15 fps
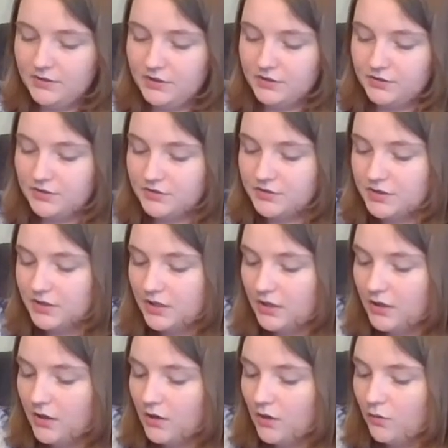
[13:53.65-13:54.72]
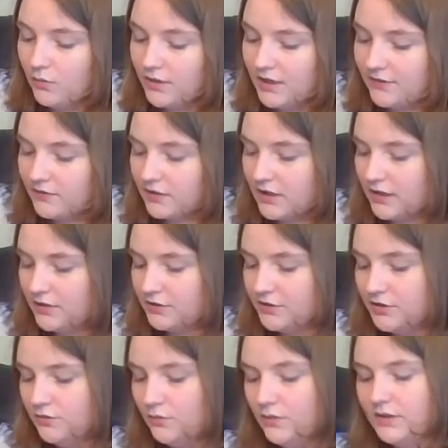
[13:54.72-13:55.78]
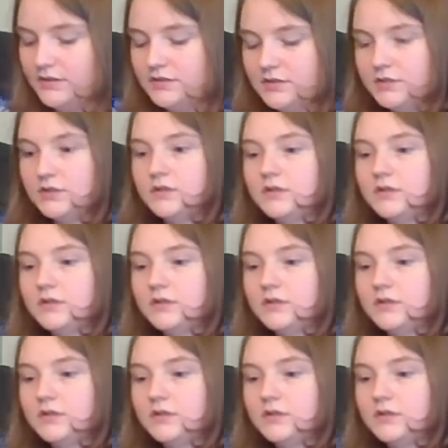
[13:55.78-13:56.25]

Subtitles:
You can use whatever color you want.